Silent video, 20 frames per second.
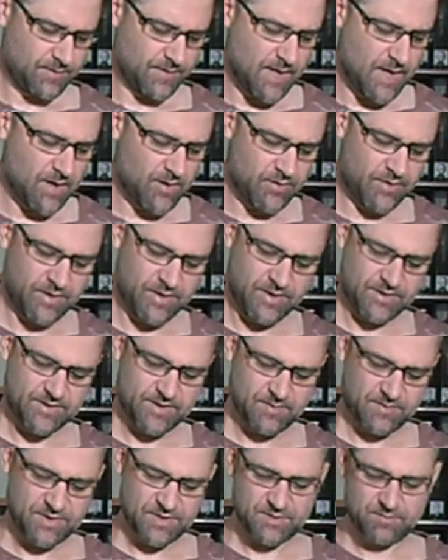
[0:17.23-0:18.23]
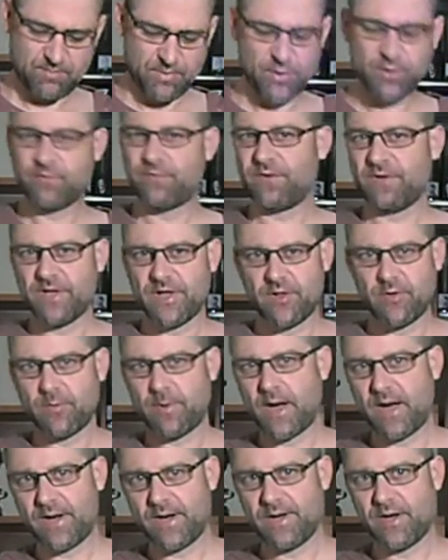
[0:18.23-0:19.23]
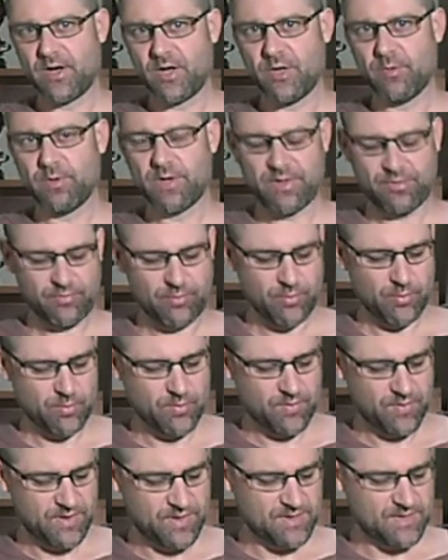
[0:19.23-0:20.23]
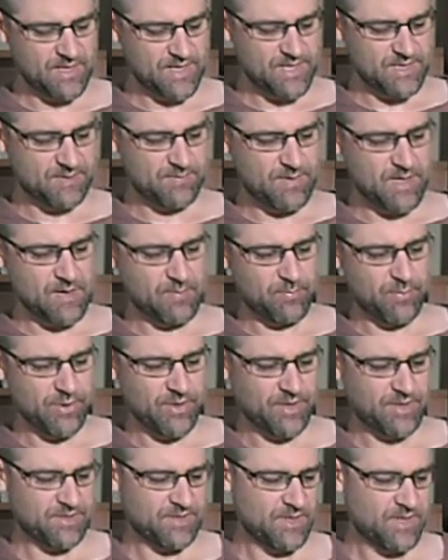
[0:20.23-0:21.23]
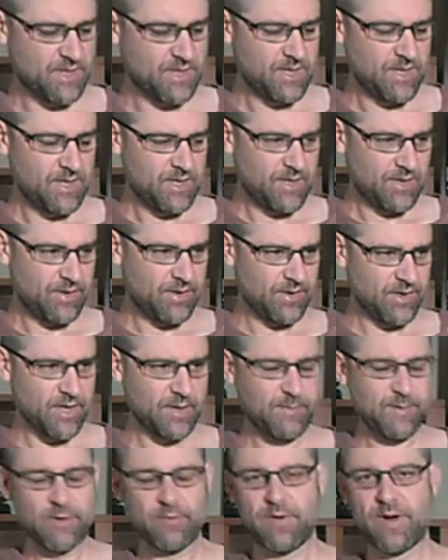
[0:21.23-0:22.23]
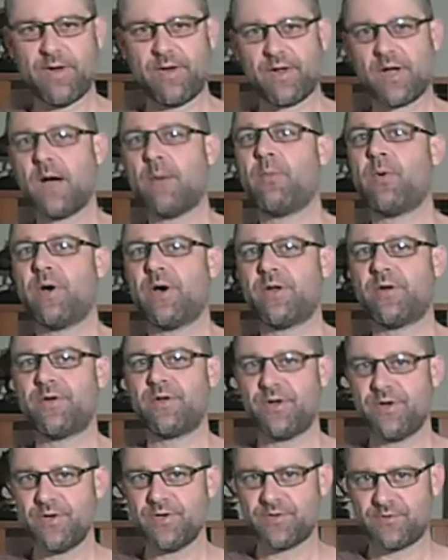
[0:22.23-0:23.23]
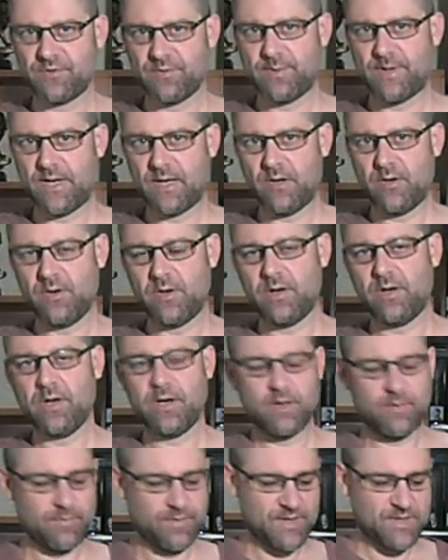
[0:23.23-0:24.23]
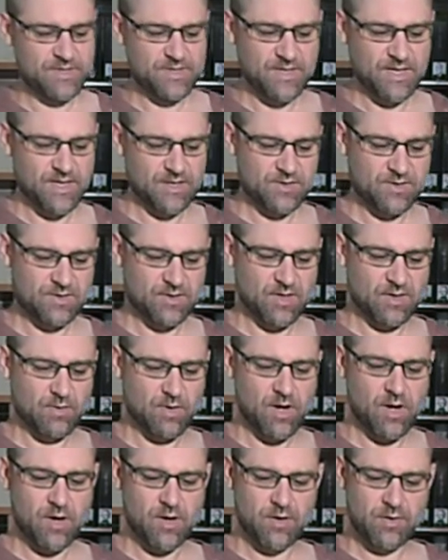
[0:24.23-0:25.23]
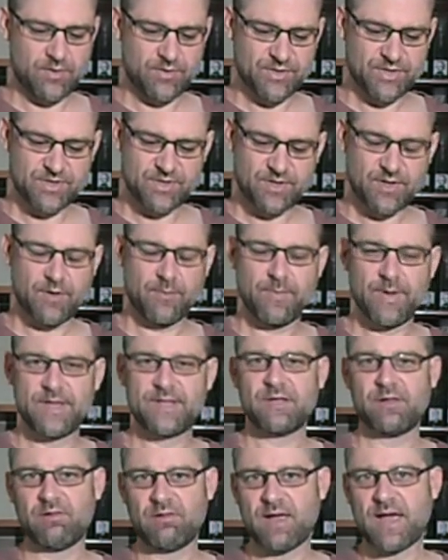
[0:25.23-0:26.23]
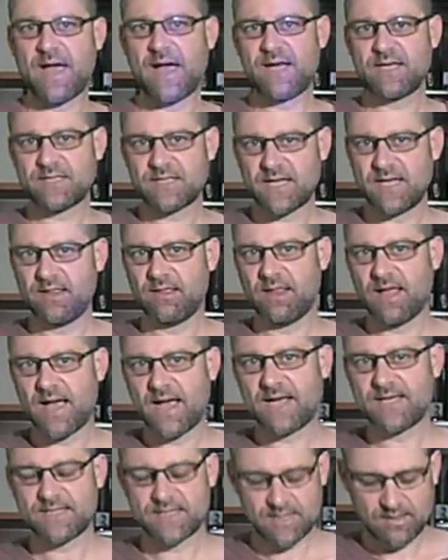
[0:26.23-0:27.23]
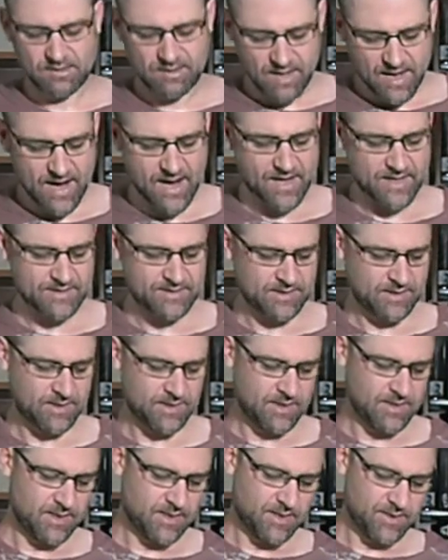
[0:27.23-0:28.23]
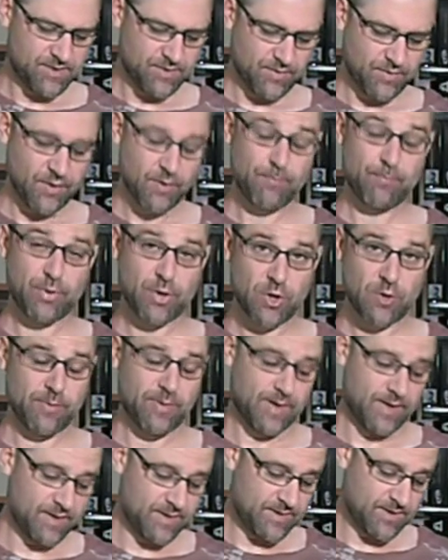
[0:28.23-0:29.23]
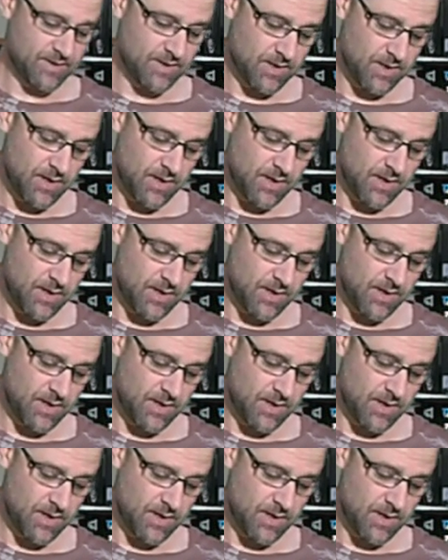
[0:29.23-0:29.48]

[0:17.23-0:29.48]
not only is it just beautiful leather binding all the way through, these guys make books that are going to be around a couple hundred years from now. These things are just, they're meant to last and last and last. So they're permanent.